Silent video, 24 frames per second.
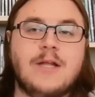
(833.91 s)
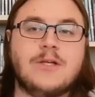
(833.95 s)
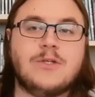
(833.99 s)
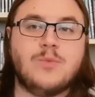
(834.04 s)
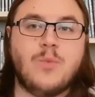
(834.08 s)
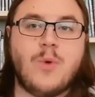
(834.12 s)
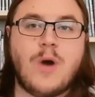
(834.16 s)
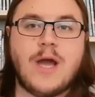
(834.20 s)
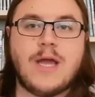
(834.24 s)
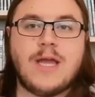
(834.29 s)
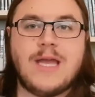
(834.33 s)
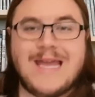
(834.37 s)

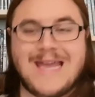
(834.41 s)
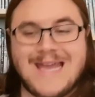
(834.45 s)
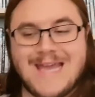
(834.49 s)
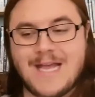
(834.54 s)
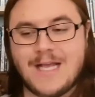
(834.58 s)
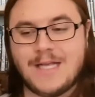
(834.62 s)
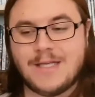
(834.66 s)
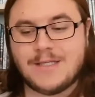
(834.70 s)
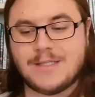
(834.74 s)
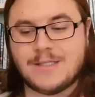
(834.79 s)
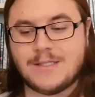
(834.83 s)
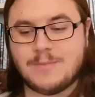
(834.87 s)
and that is
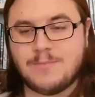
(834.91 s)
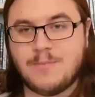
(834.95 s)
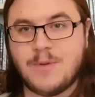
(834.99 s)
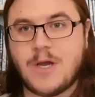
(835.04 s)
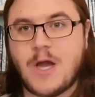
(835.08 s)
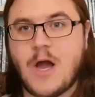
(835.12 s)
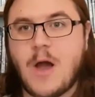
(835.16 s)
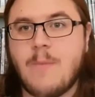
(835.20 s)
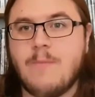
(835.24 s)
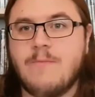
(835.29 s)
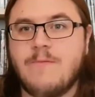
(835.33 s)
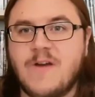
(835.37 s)
why he
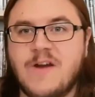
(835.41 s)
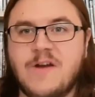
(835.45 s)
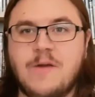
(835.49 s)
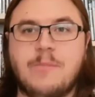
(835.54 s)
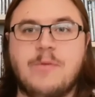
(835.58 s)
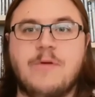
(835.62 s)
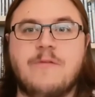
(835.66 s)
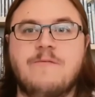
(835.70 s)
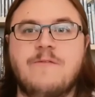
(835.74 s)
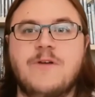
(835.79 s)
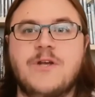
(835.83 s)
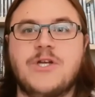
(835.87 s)
has
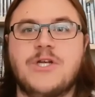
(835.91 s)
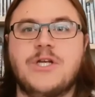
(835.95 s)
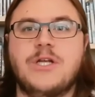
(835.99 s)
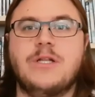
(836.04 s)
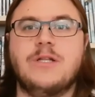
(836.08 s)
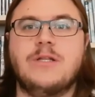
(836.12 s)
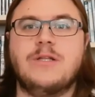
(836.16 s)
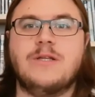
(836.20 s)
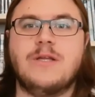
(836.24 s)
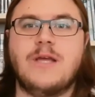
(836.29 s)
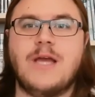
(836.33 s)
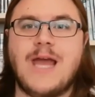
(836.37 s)
become very
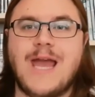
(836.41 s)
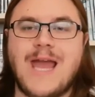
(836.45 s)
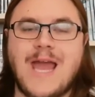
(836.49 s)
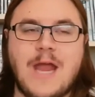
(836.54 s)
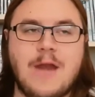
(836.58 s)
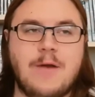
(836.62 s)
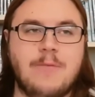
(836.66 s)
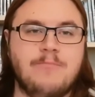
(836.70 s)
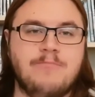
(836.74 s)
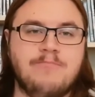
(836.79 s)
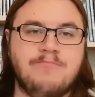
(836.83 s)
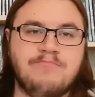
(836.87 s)

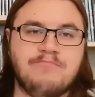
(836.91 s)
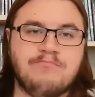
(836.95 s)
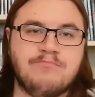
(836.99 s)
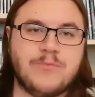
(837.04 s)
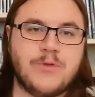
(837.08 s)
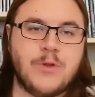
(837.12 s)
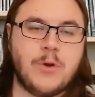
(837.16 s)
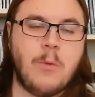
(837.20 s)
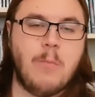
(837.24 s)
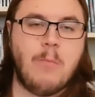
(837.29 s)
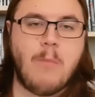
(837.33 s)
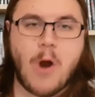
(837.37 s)
proficient
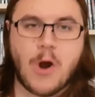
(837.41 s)
in